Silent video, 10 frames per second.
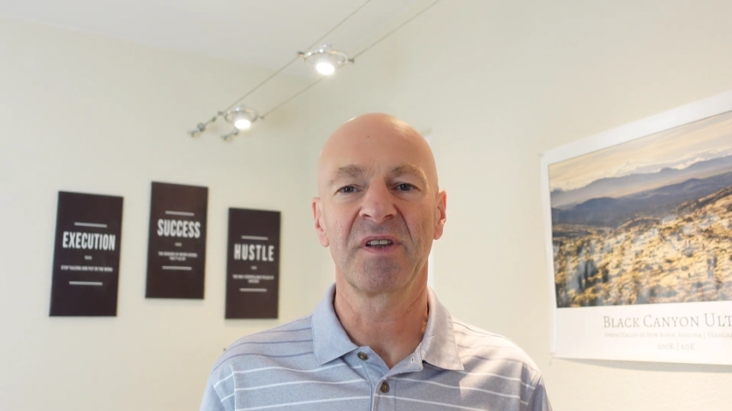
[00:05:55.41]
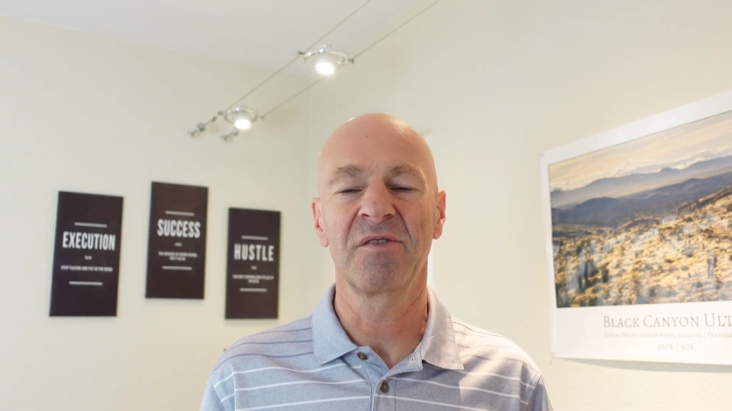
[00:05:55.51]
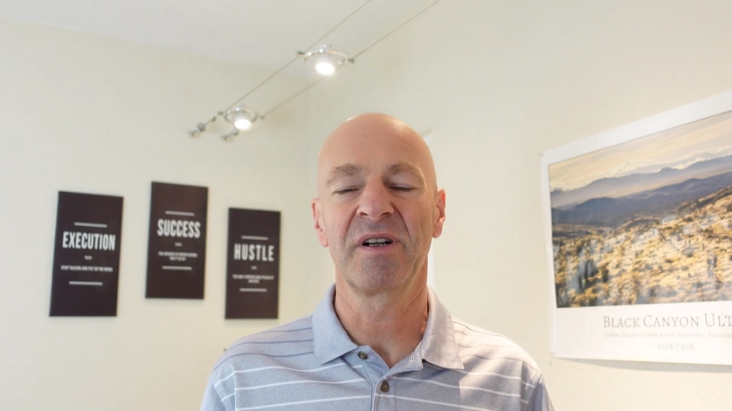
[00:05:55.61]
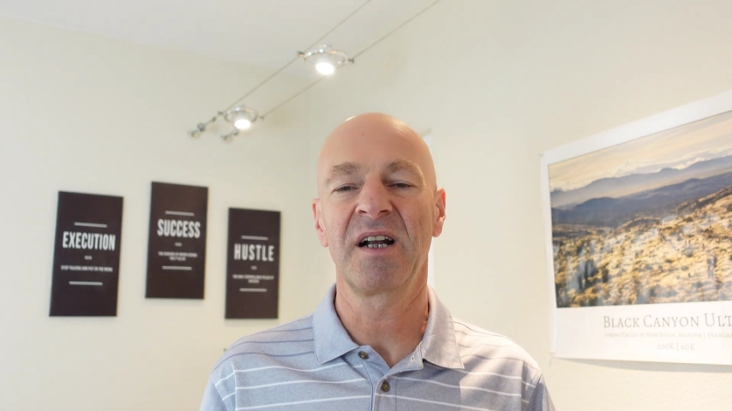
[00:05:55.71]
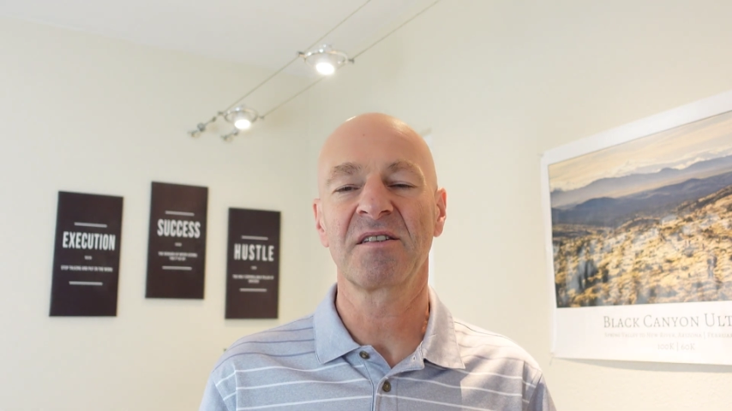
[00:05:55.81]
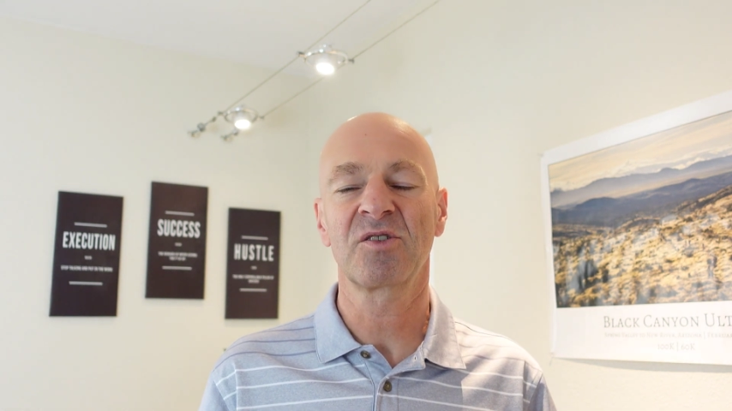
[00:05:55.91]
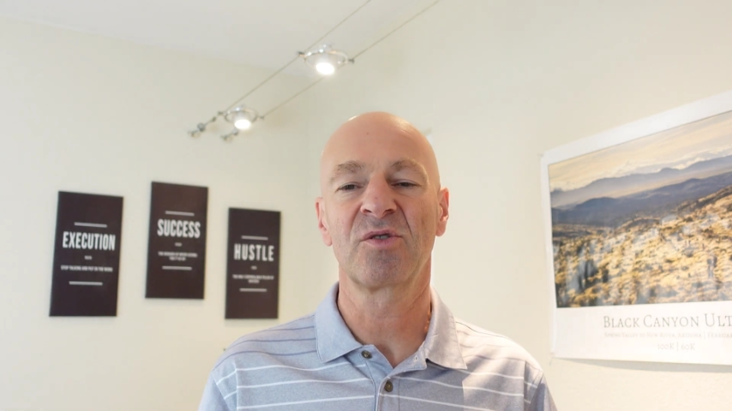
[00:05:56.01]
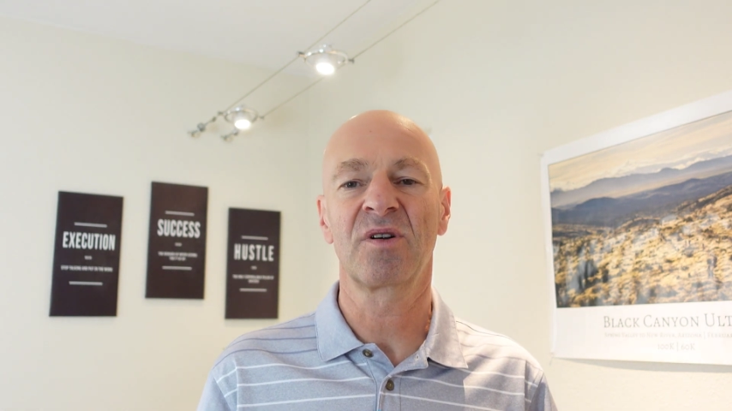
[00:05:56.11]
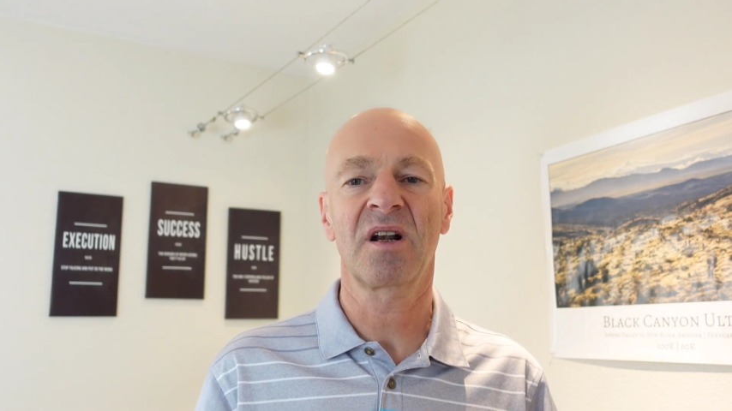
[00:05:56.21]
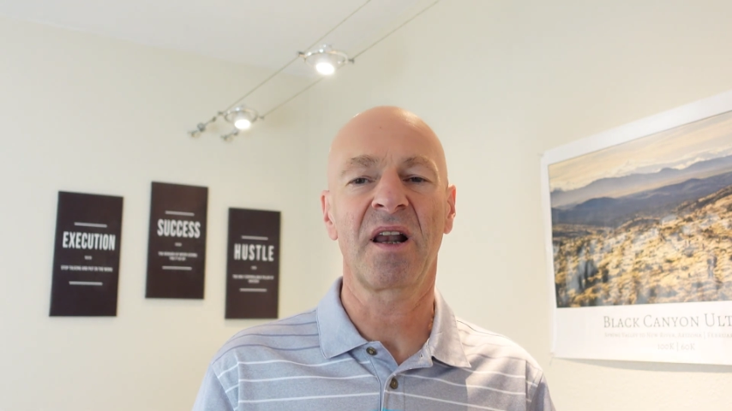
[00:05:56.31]
in regards
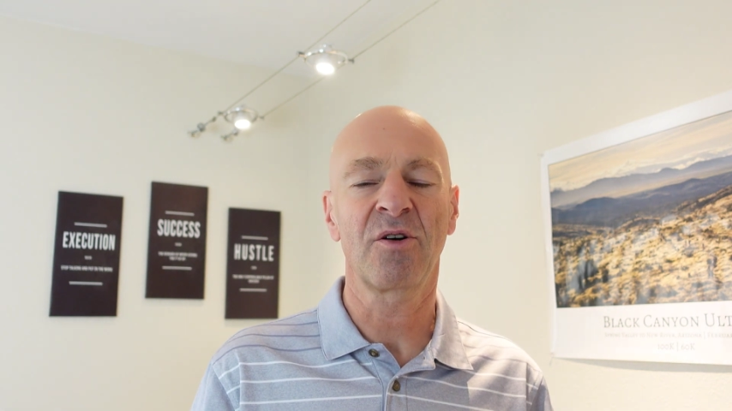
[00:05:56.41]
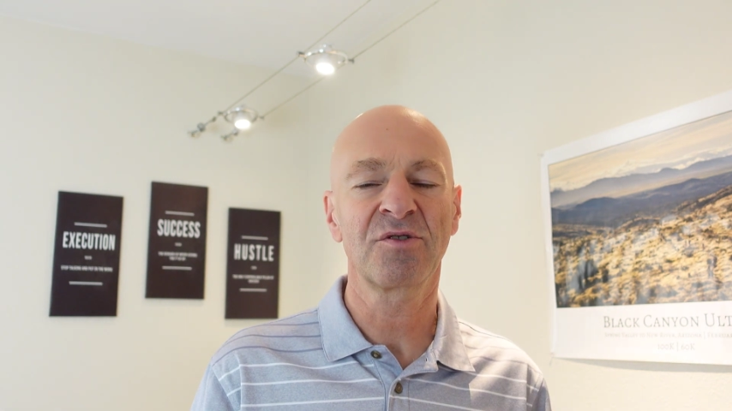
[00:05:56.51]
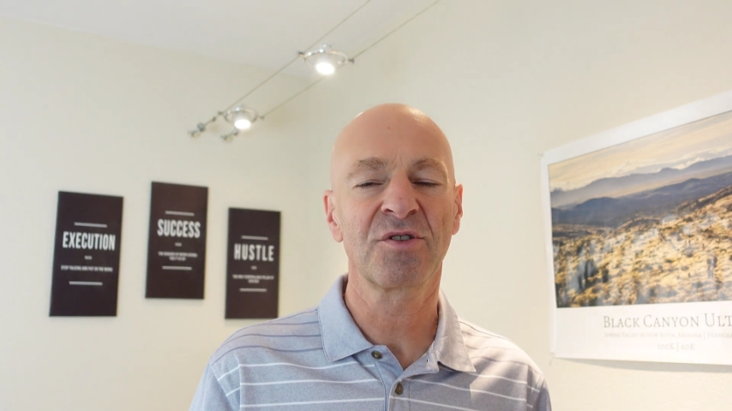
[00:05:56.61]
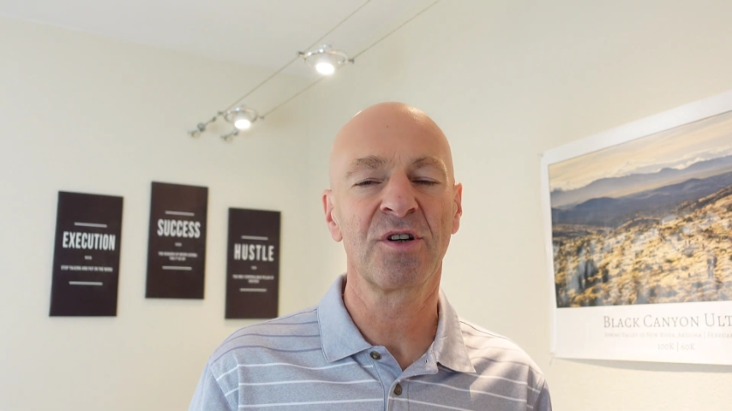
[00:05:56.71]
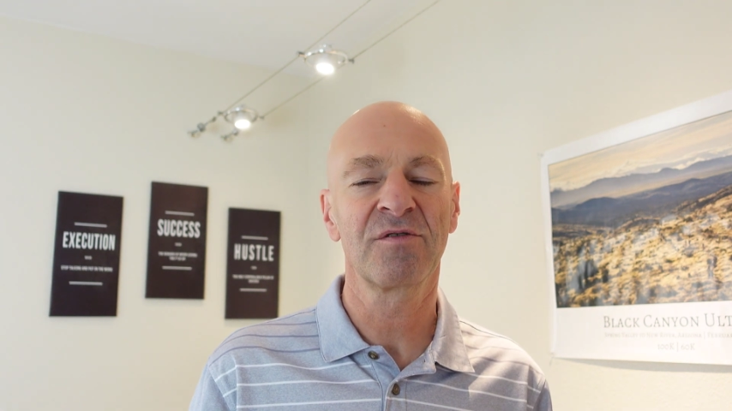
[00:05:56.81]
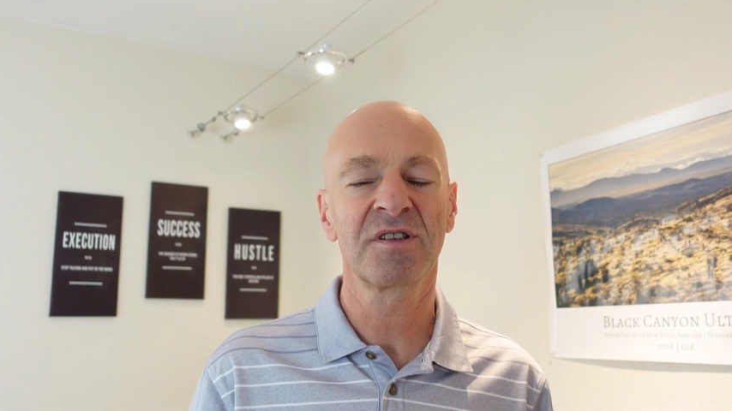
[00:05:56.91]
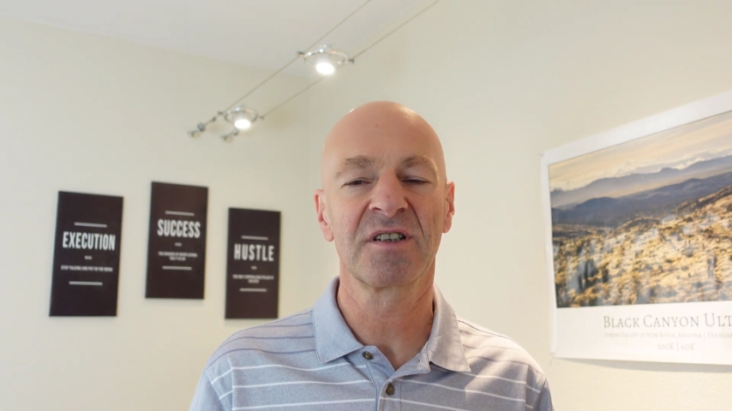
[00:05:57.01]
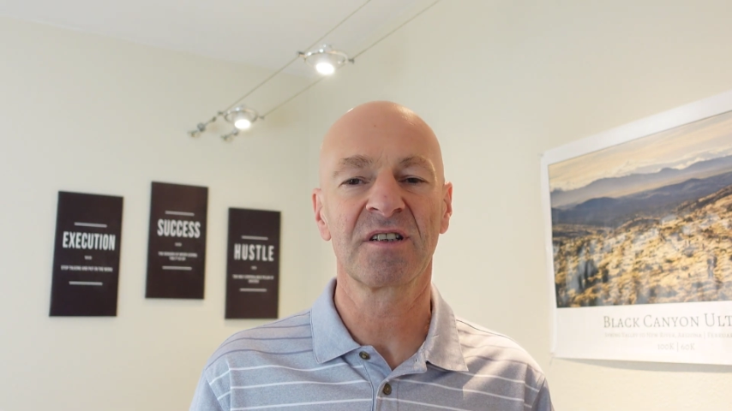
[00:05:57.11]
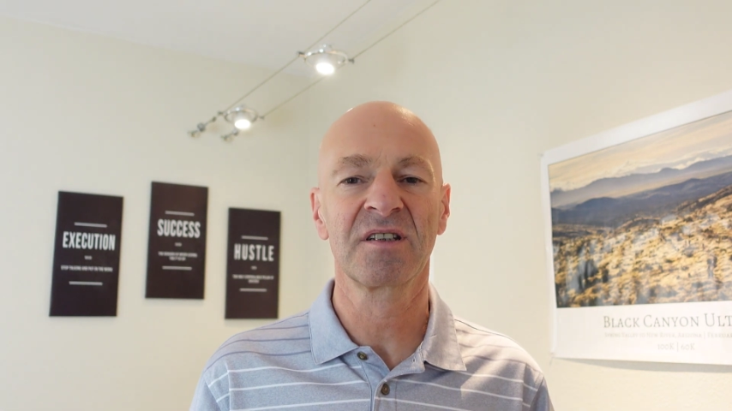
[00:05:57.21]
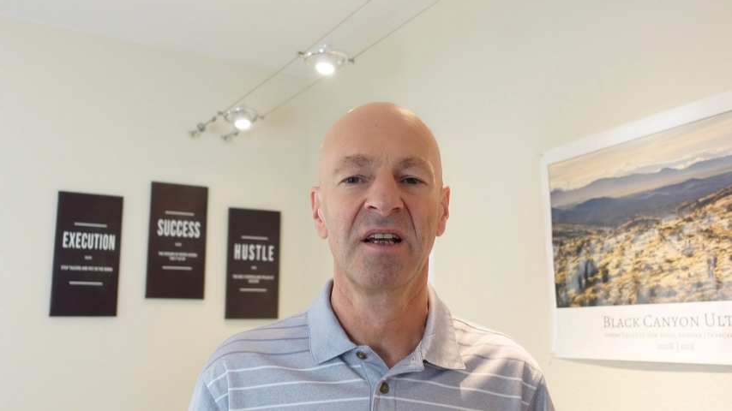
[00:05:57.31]
to cloud
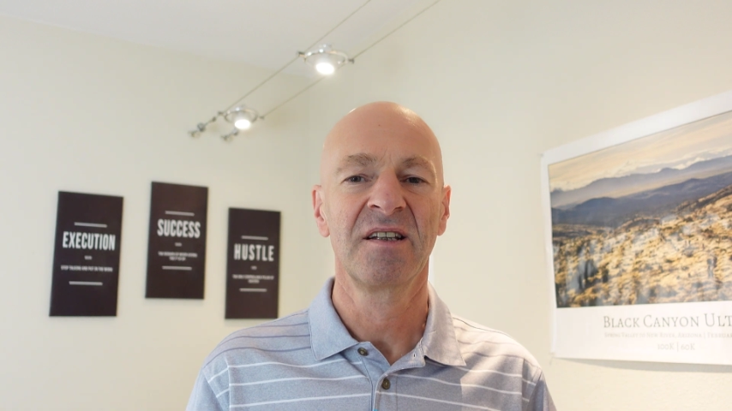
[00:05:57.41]
services,